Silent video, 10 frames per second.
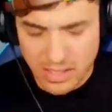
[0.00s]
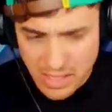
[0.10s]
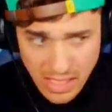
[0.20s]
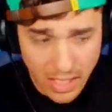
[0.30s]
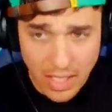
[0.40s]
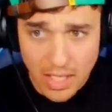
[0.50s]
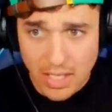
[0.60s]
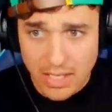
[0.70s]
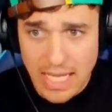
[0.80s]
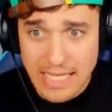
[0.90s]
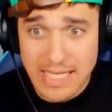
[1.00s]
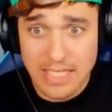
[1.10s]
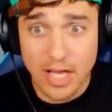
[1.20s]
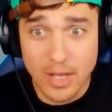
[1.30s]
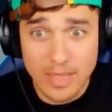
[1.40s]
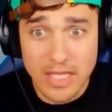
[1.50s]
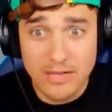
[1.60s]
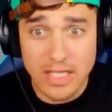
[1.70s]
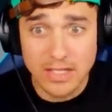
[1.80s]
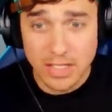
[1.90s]
Ah, guys, I can't
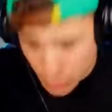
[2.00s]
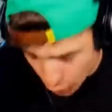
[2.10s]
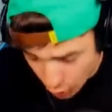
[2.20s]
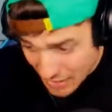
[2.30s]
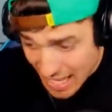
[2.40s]
believe I had to do